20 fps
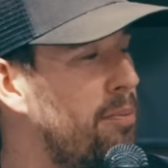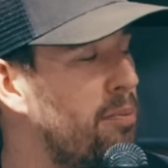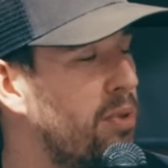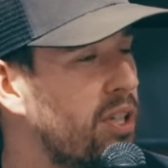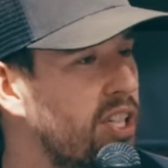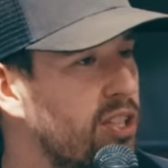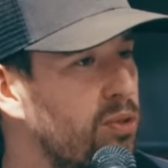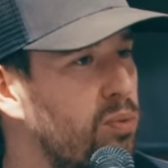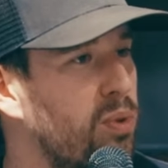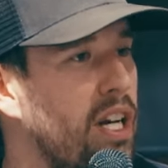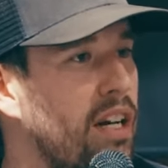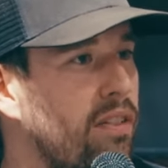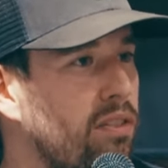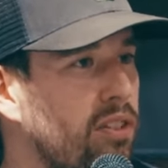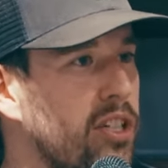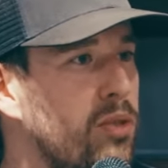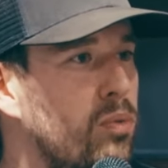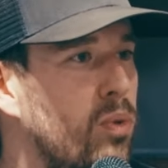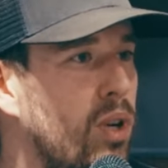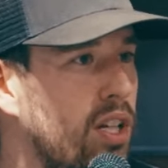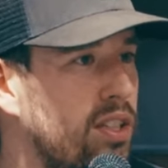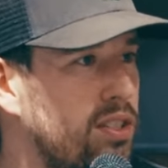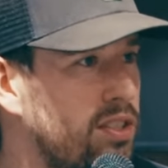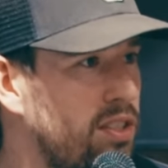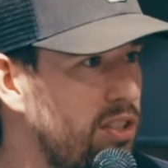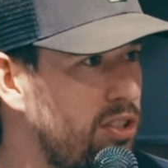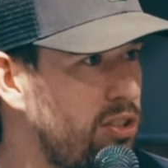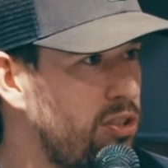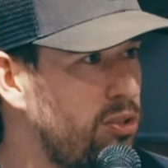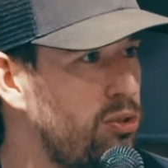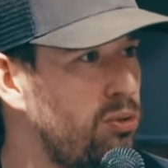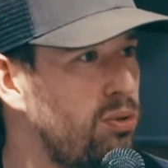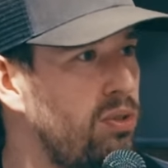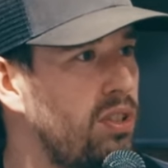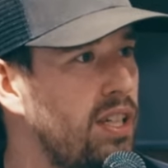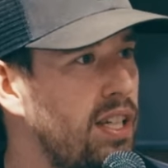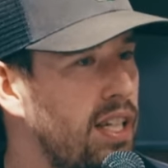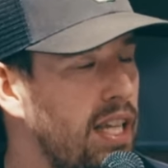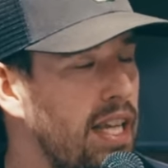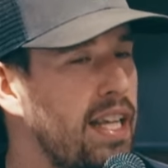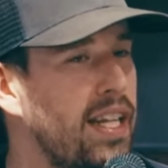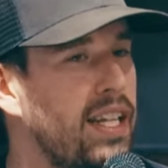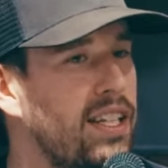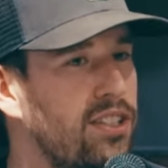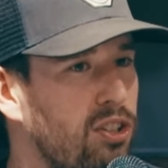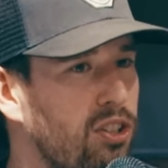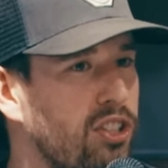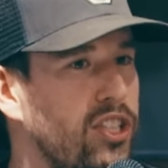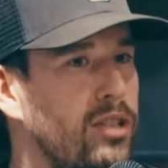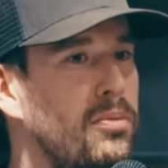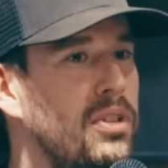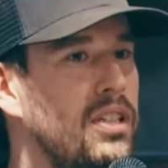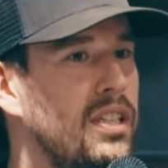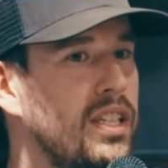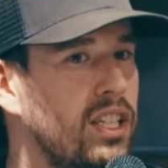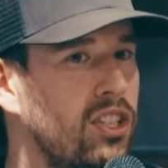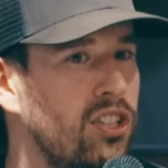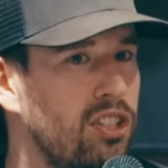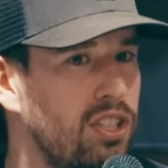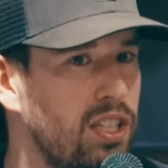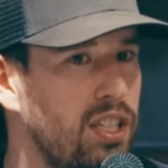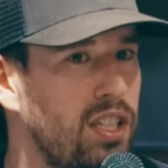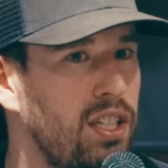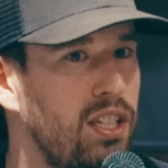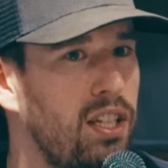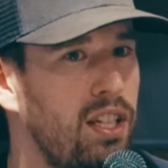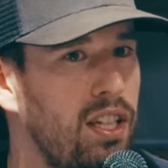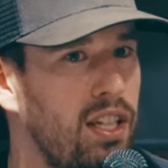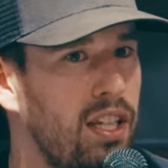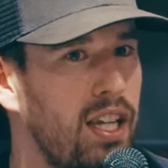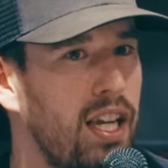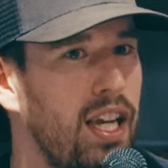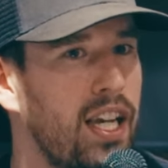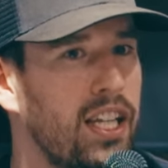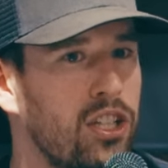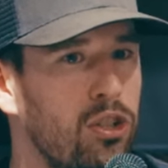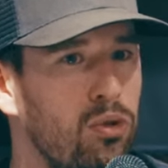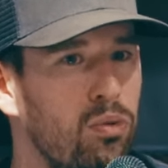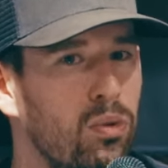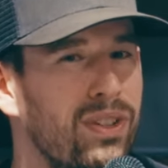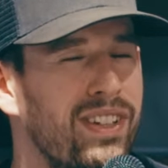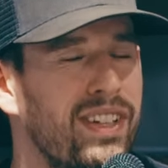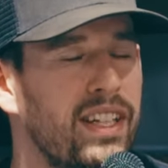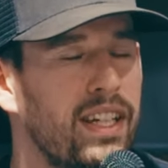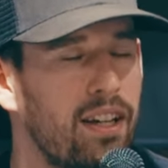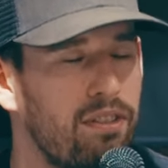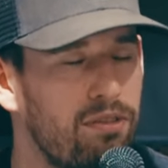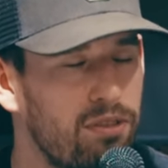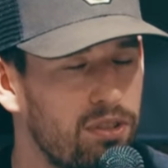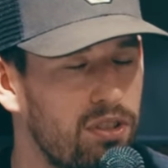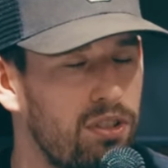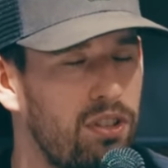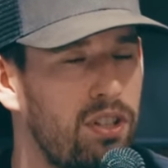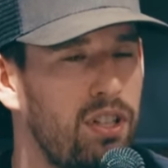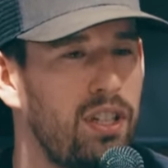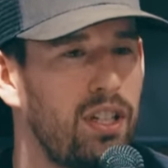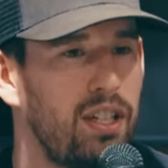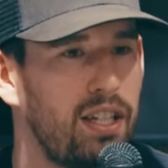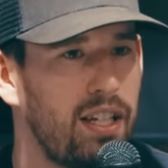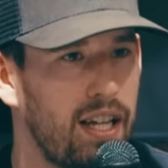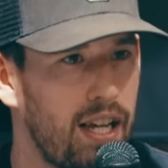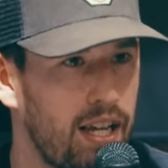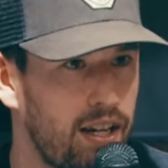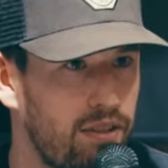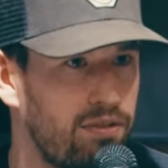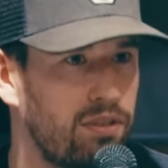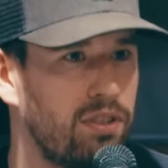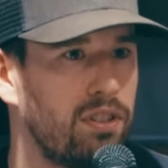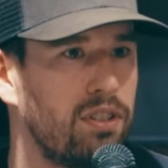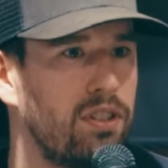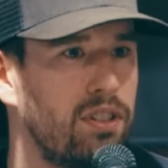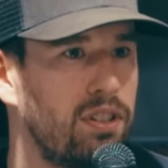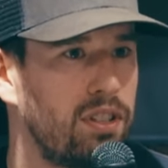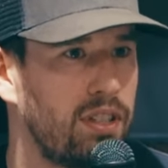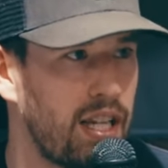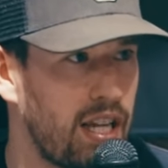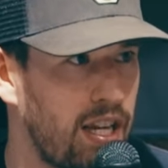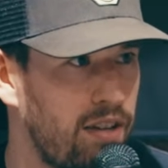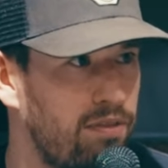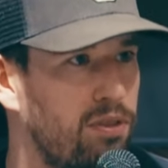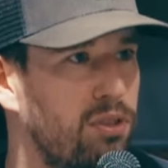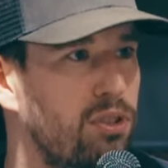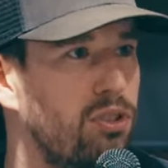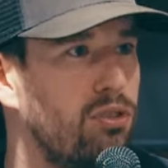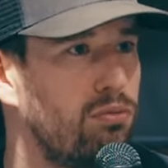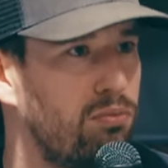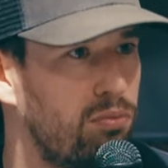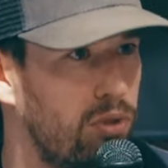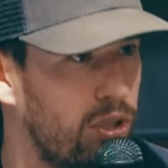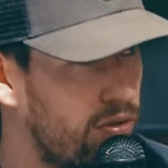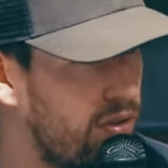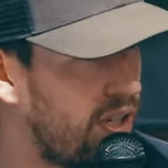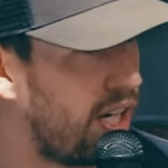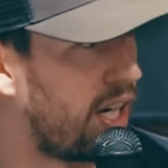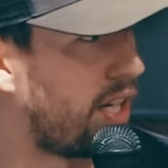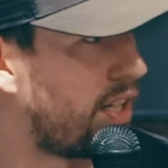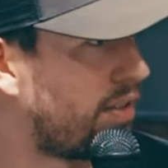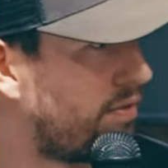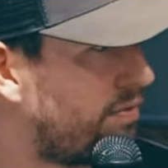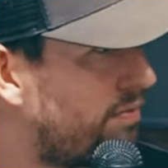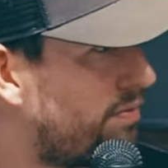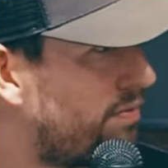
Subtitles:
Because whatever He wants to do, it is ultimately good, and you will never, ever, ever regret it.